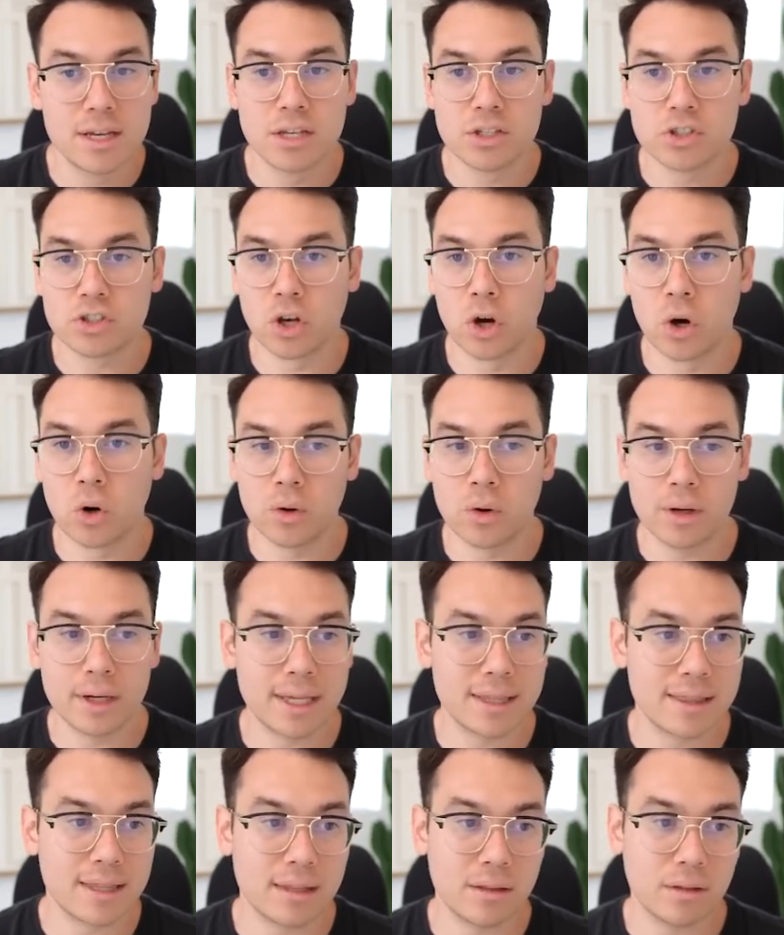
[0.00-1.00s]
So,
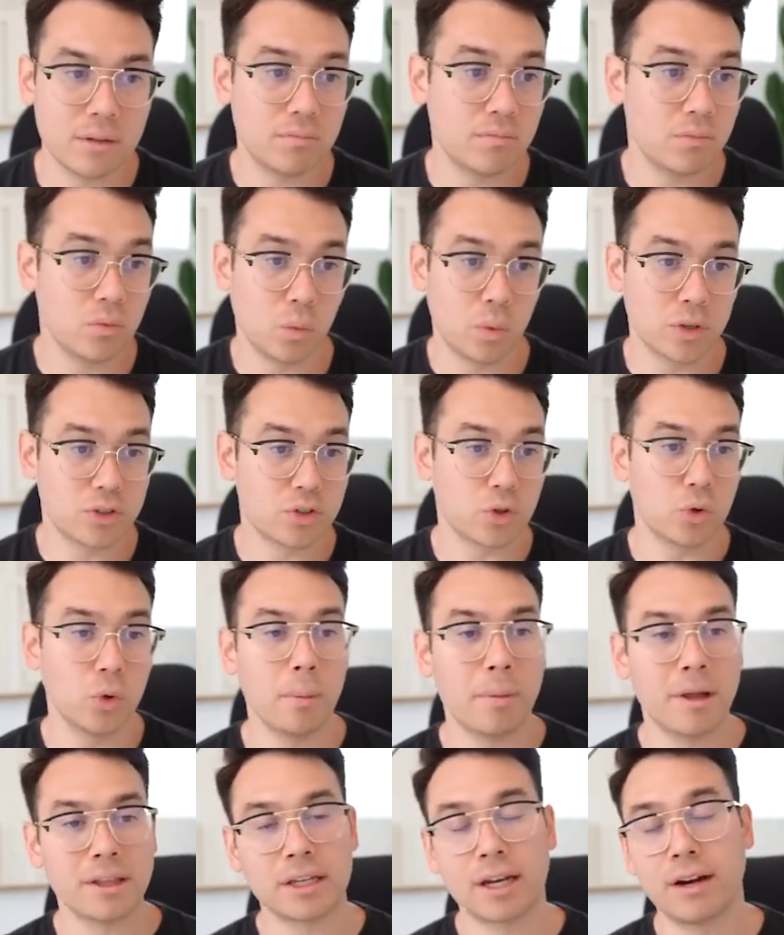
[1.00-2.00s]
and what's cool
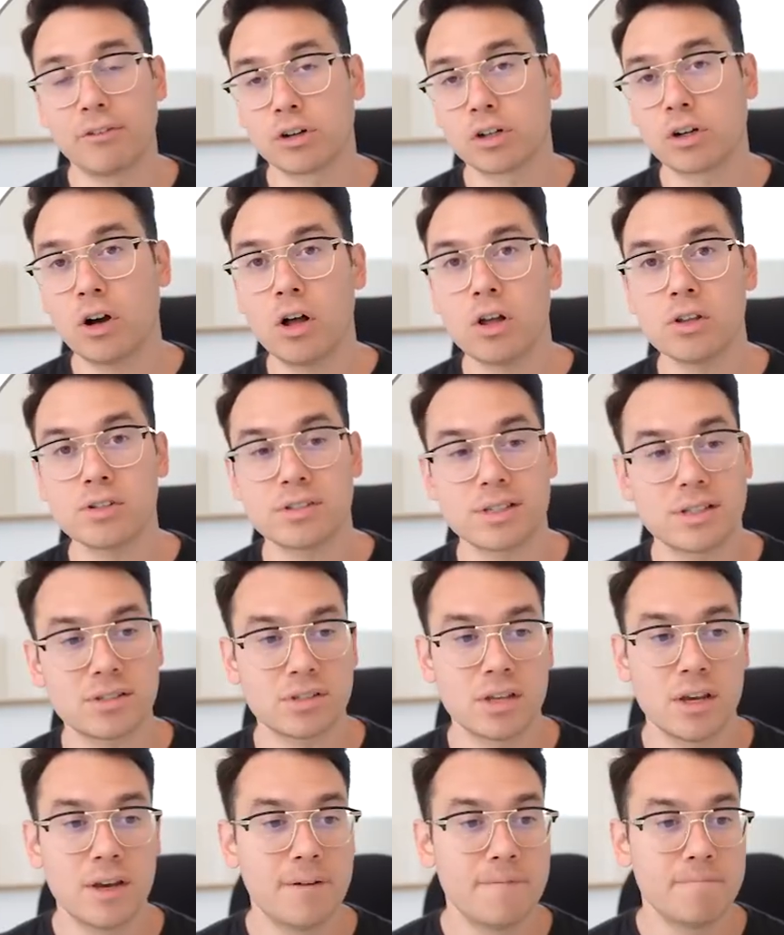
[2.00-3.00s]
about the covered calls is,